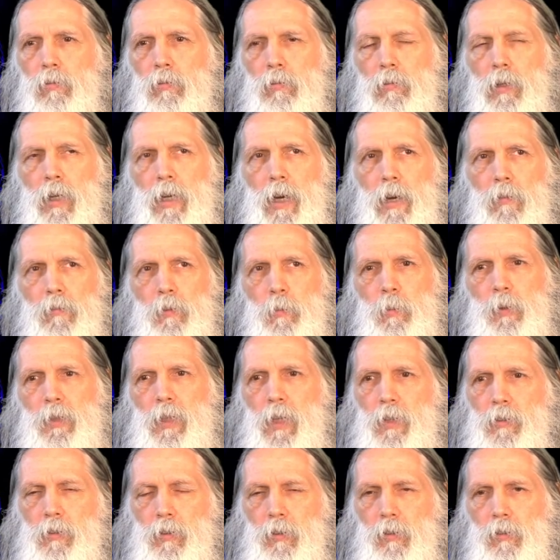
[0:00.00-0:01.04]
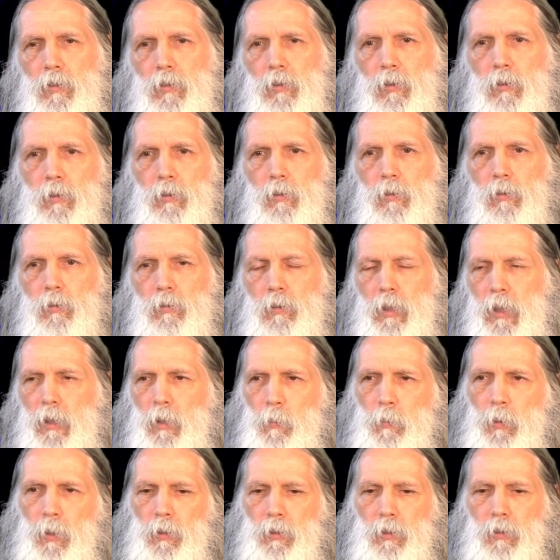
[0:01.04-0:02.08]
we have the potential to take a
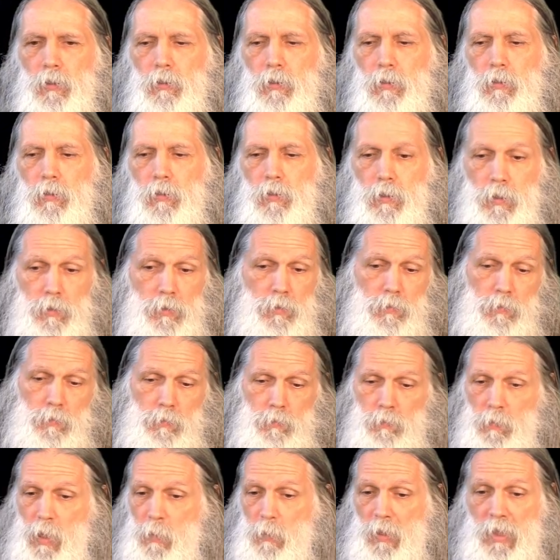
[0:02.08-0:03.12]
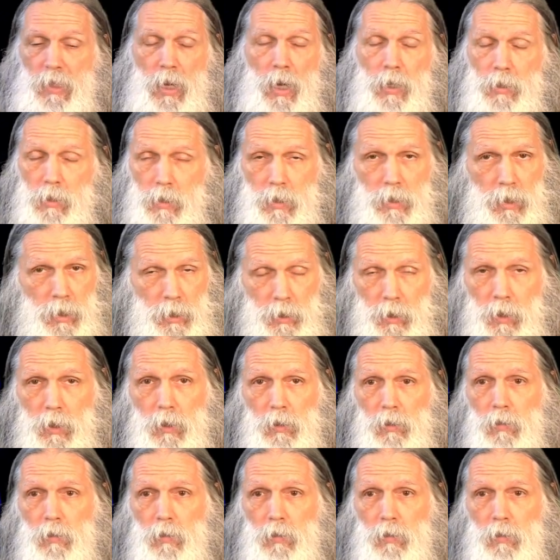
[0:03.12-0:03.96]
person who's maybe not sick,